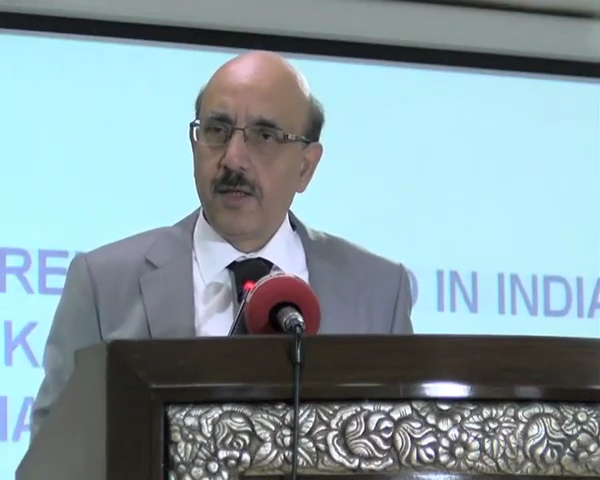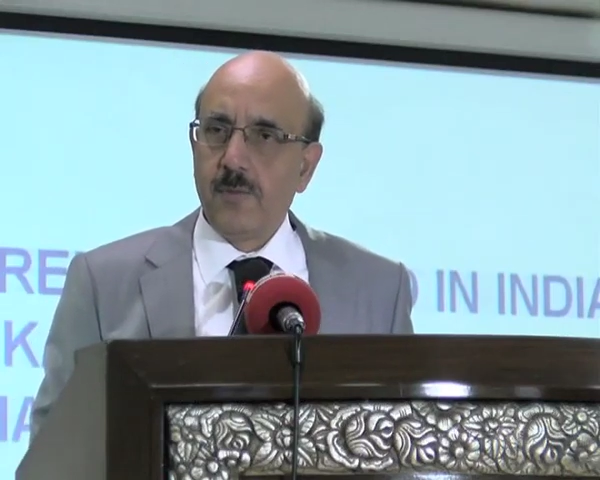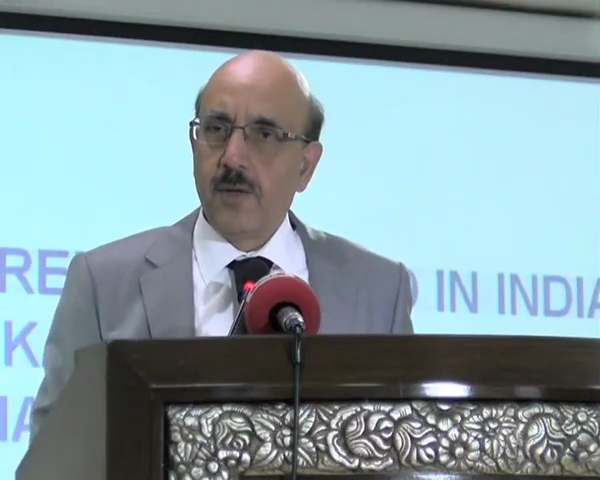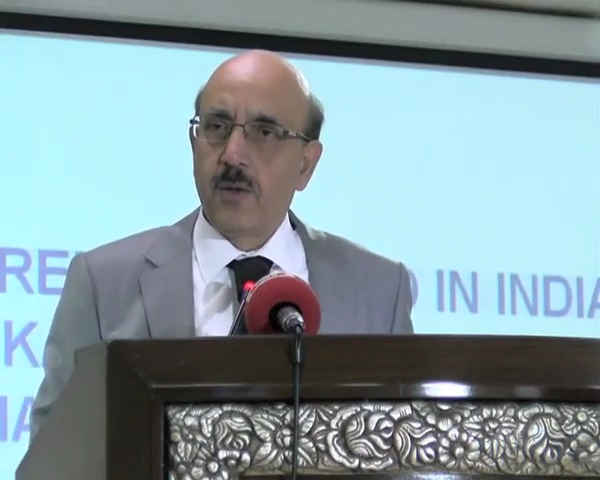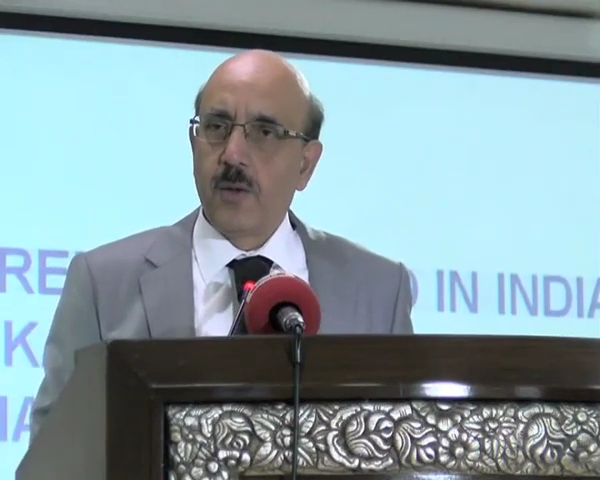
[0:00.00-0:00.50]

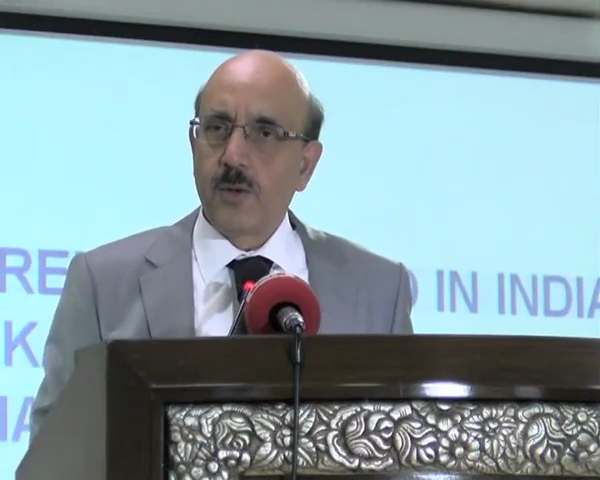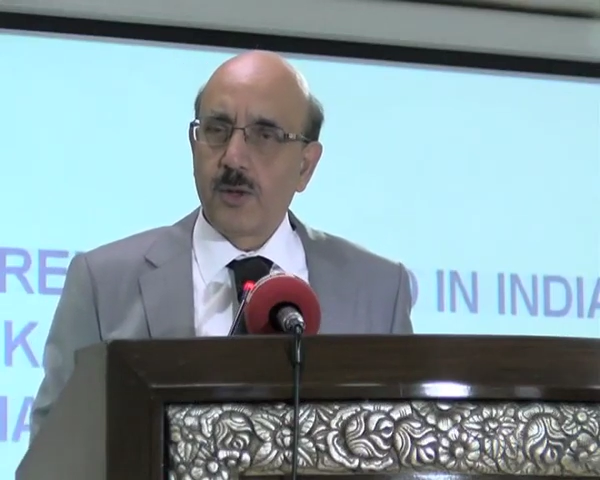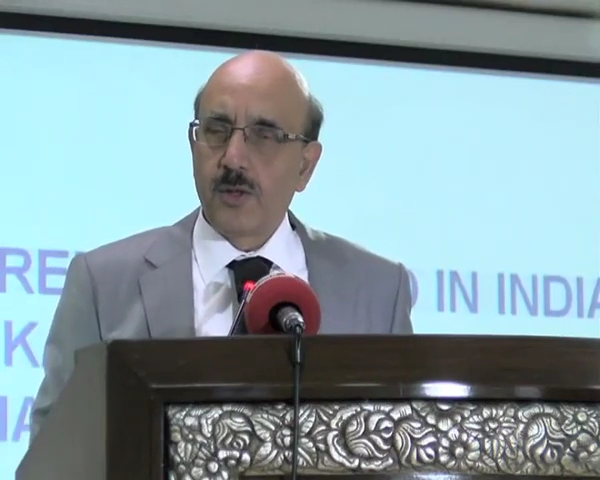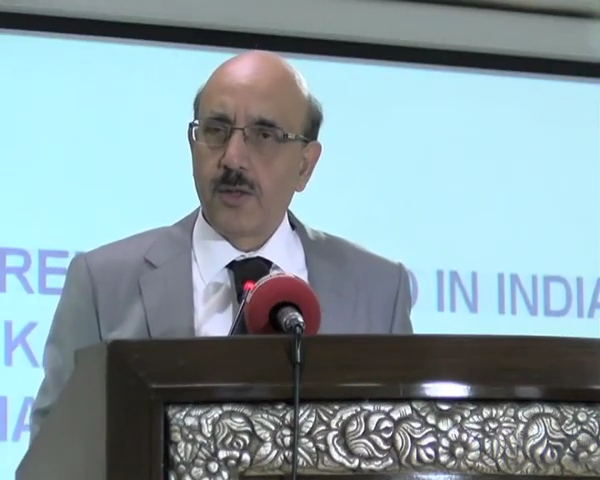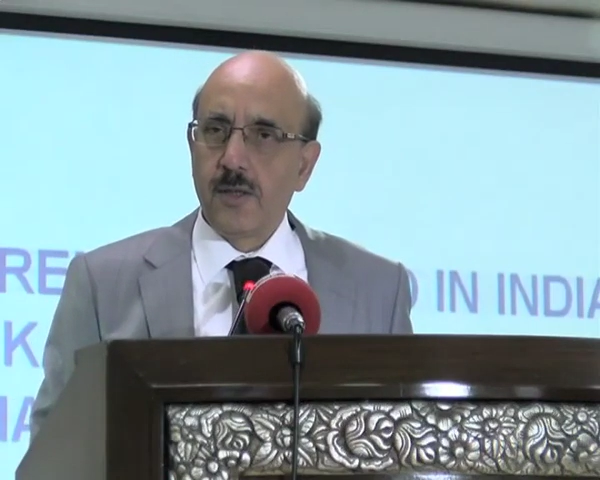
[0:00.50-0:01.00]

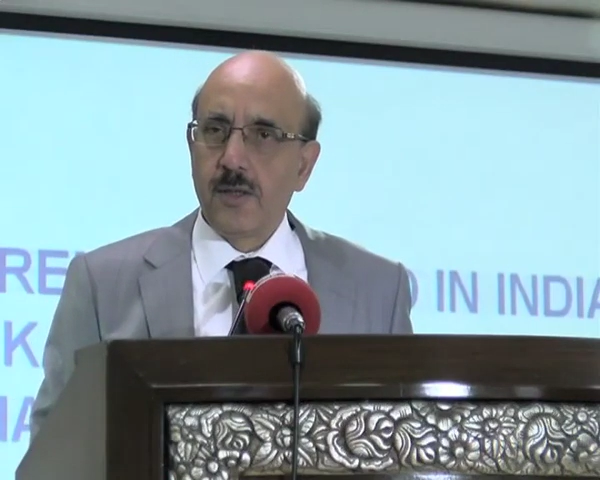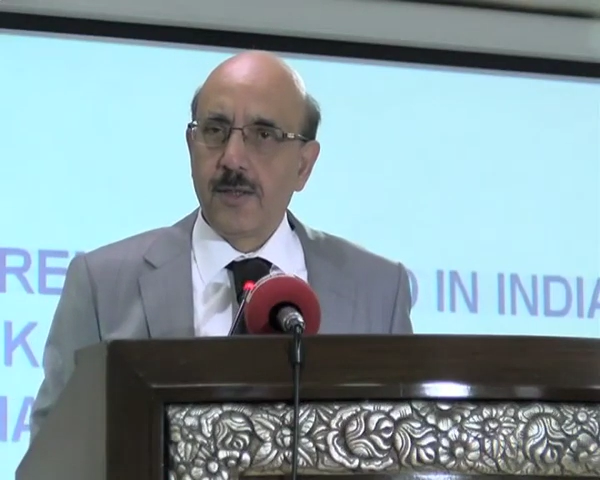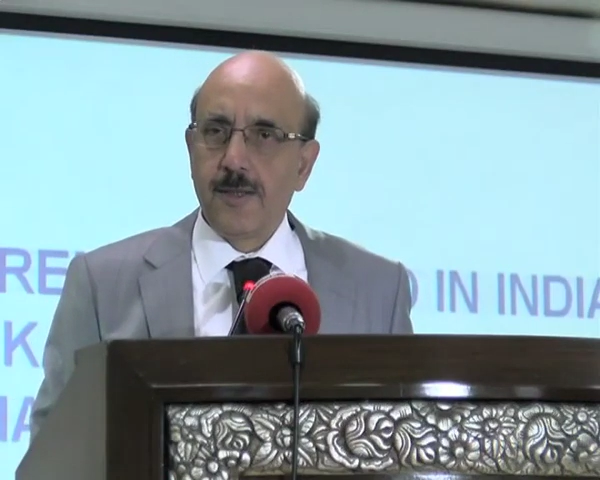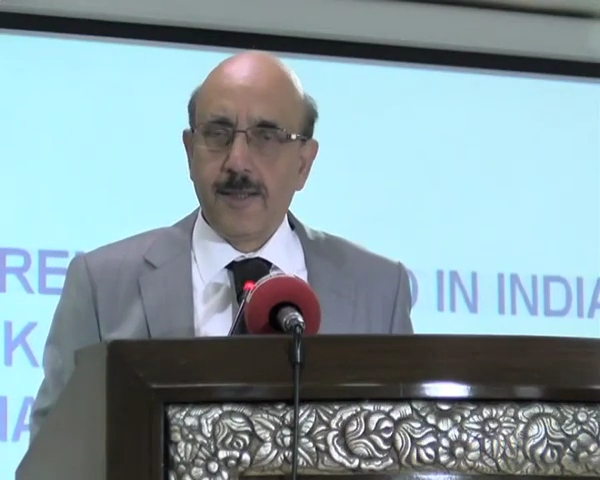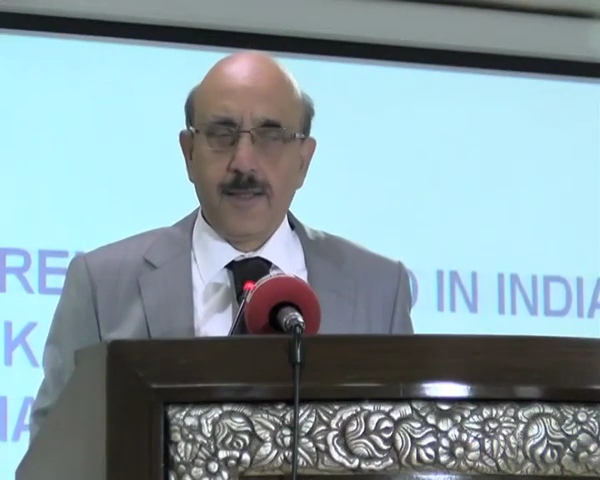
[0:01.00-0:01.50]
because
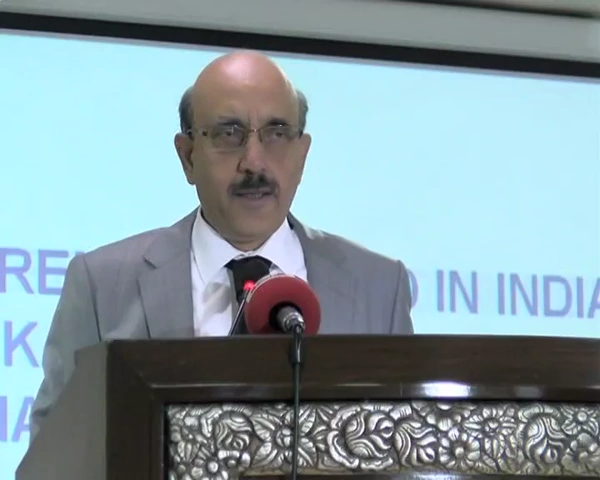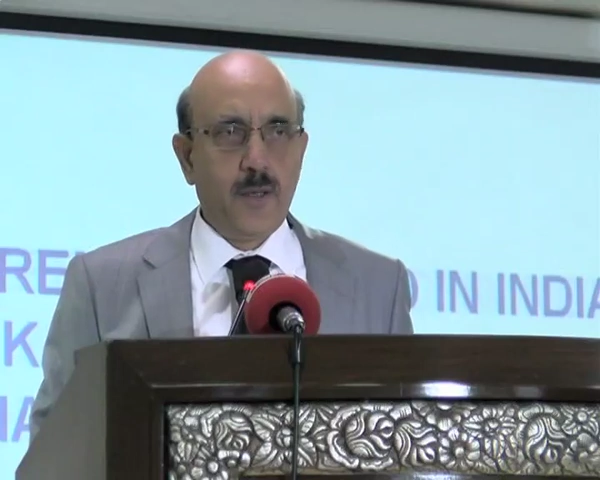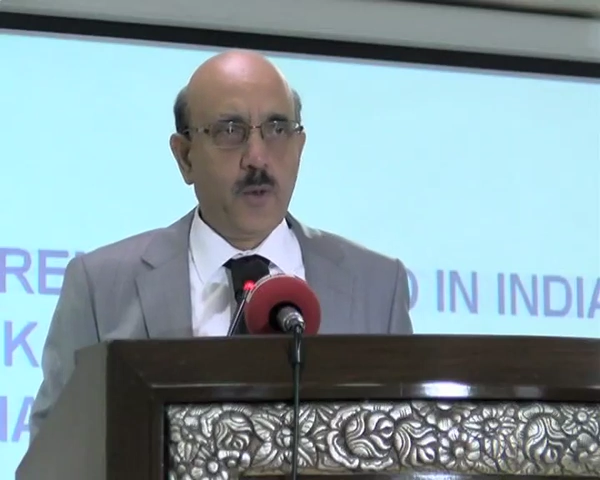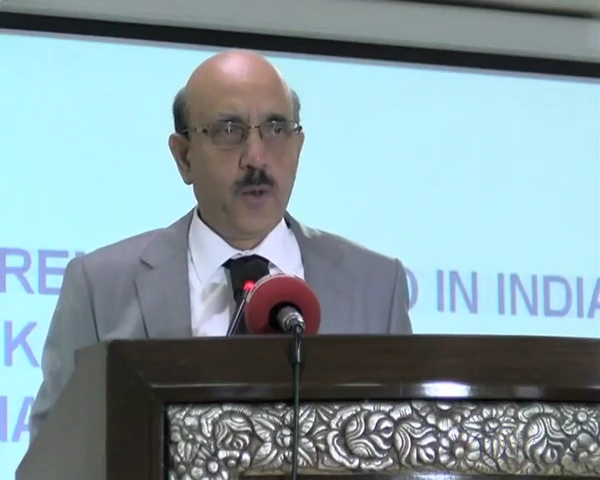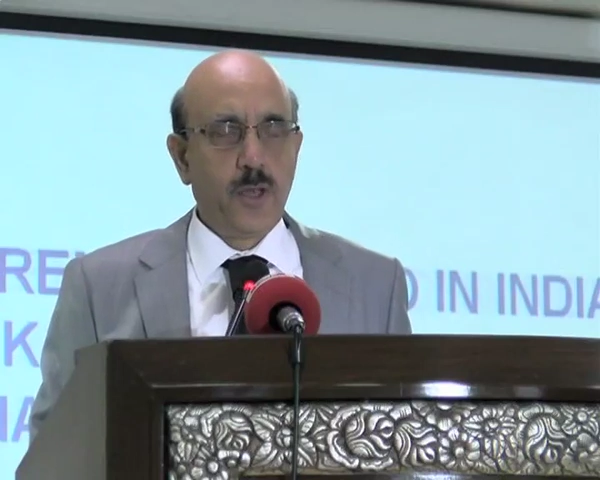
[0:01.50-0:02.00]

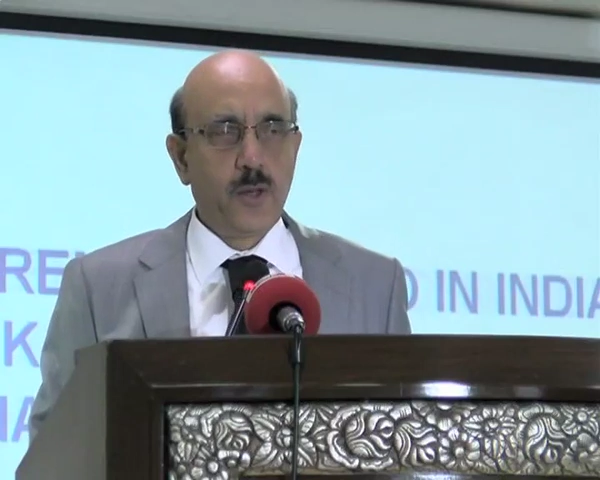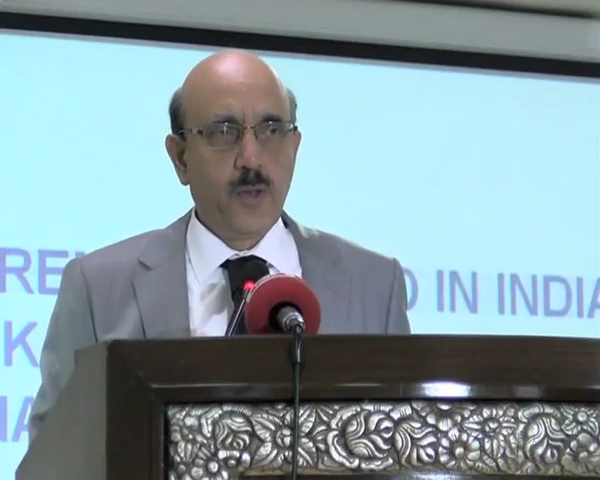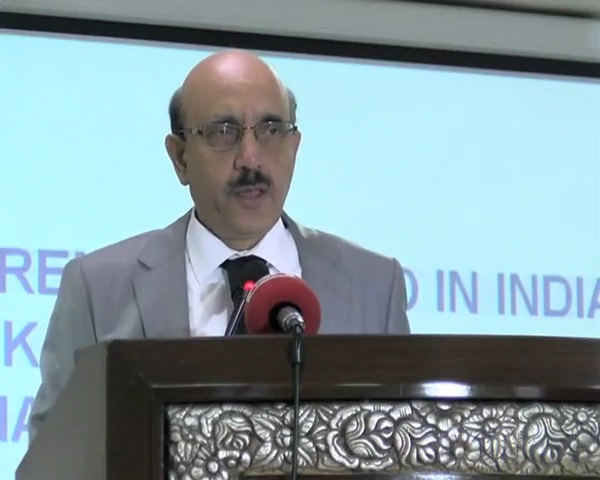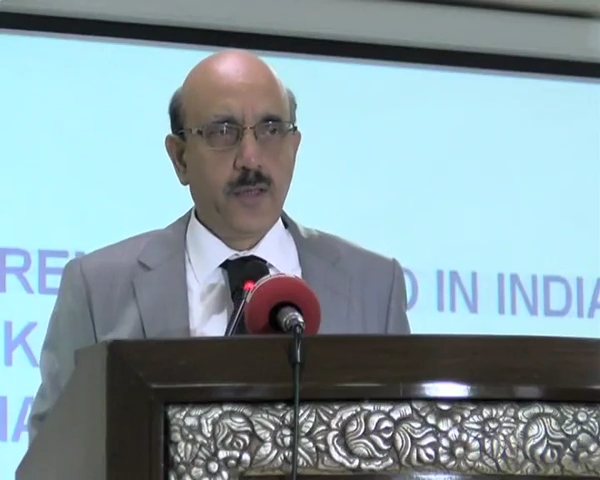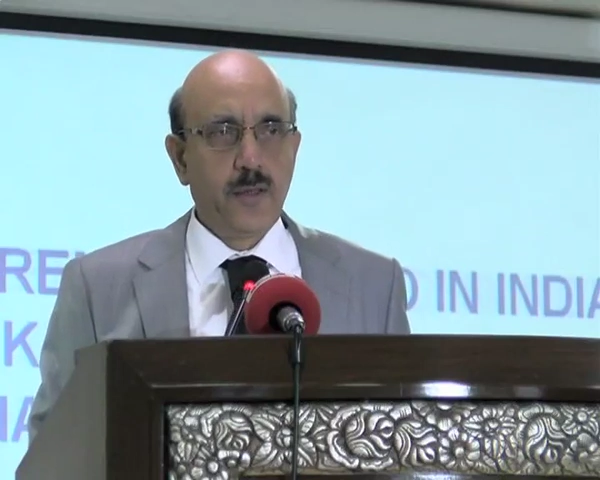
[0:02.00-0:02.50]
according to
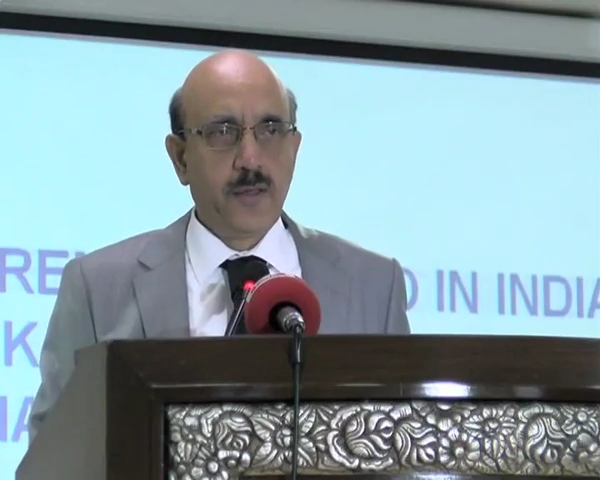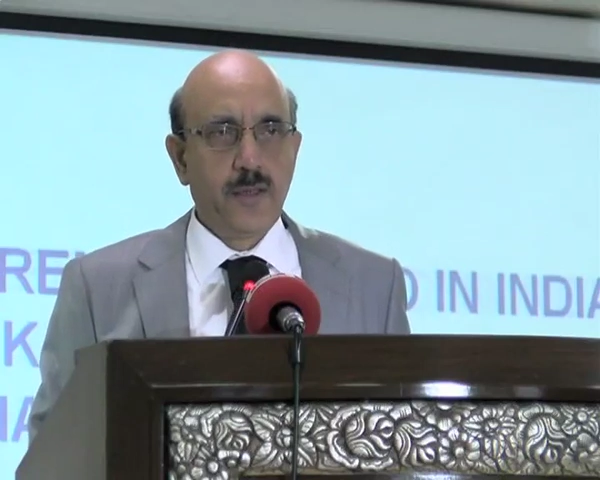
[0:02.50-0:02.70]
an